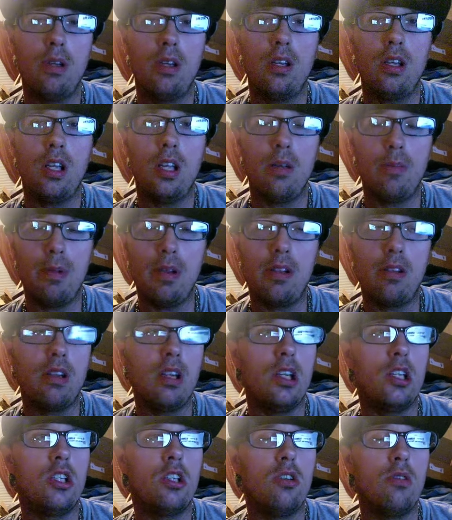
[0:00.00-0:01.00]
NBC
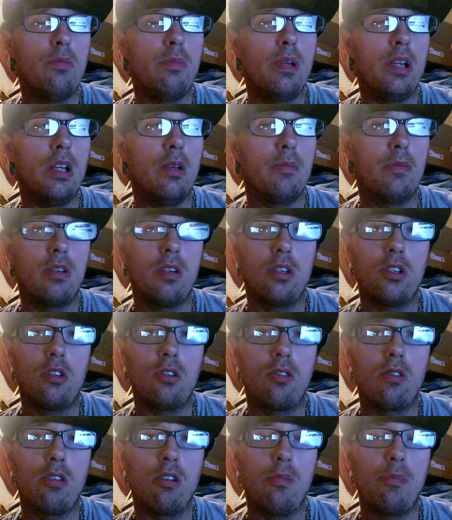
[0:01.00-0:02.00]
2 p.m. Central,
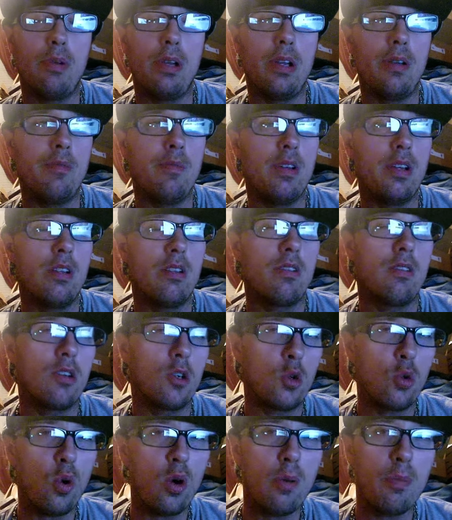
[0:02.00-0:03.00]
3 p.m. Eastern,
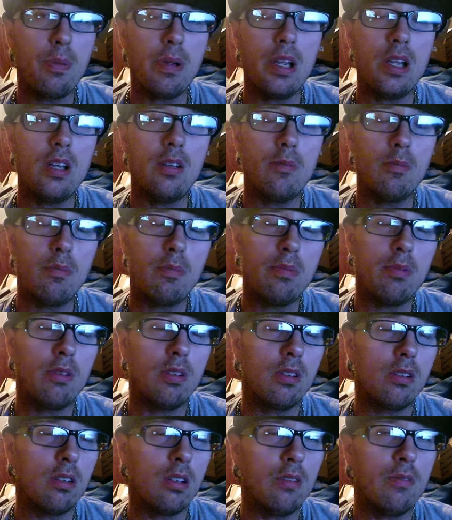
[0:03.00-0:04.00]
12 p.m.
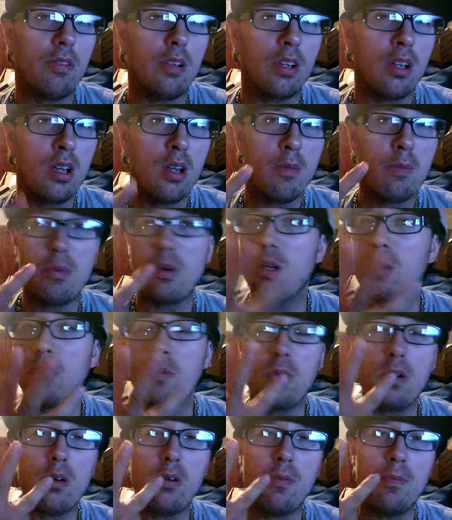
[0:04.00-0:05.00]
Pacific. Pretty
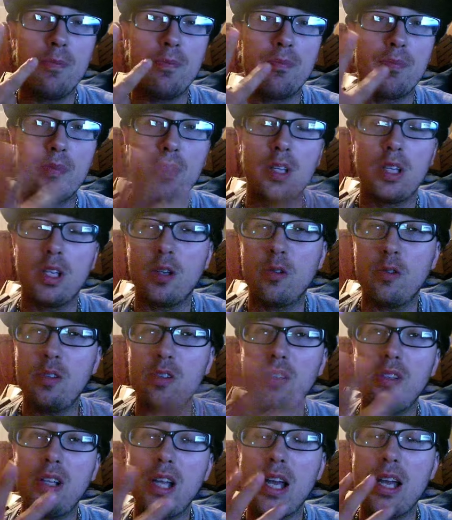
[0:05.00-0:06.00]
well, it was the
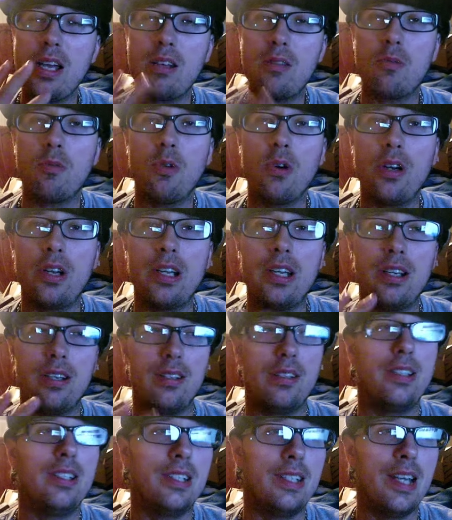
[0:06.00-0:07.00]
last one here
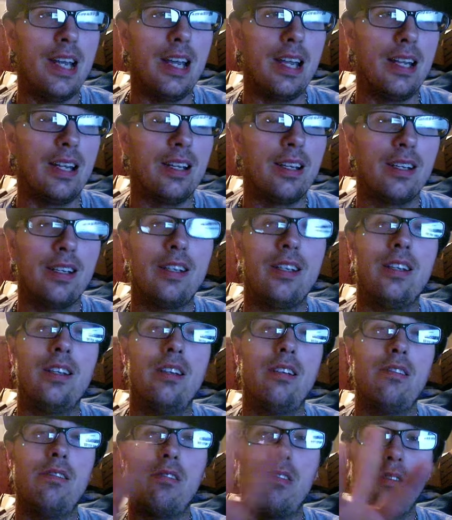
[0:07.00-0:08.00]
today.
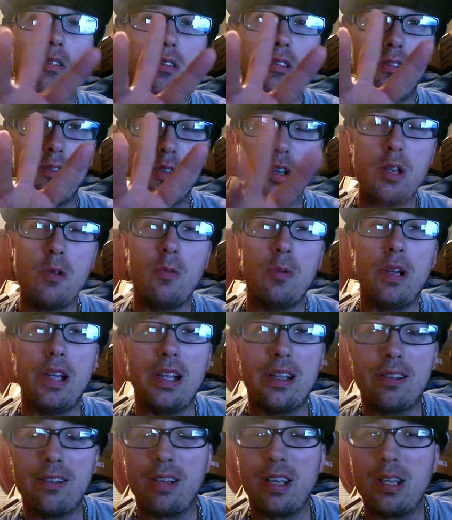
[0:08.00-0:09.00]
So three
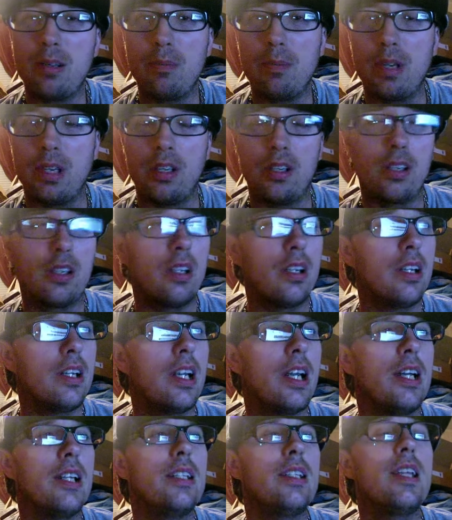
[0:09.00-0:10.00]
weeks like American
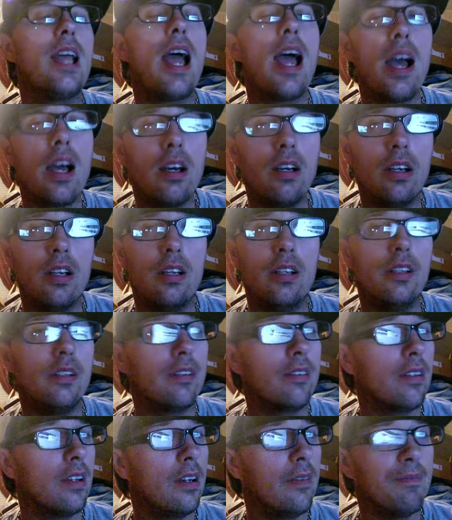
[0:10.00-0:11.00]
Got Talent.
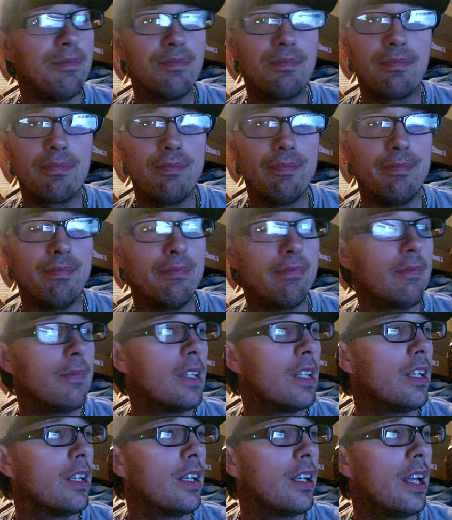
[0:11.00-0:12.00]
So hmm,
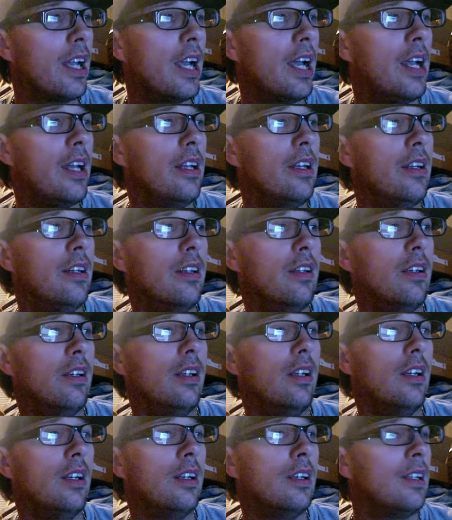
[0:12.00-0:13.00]
that is
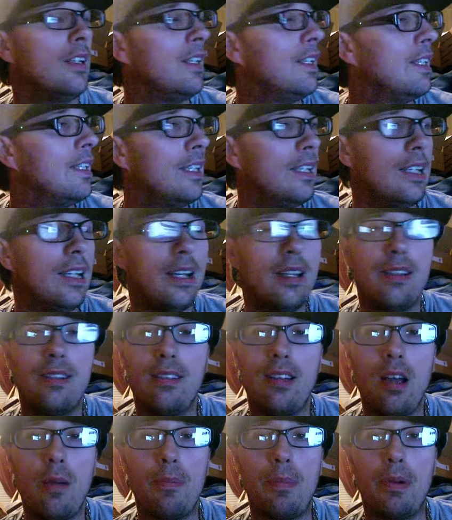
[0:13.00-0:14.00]
that's
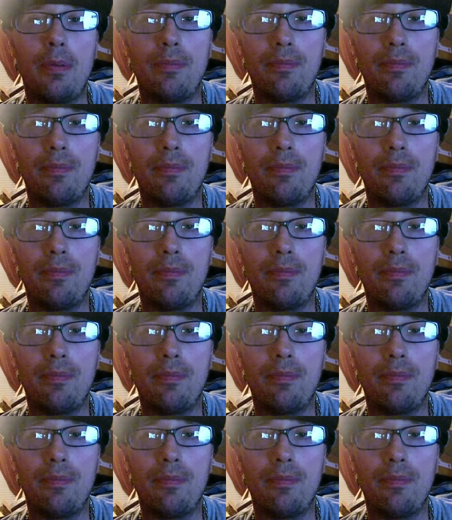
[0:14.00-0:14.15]
something.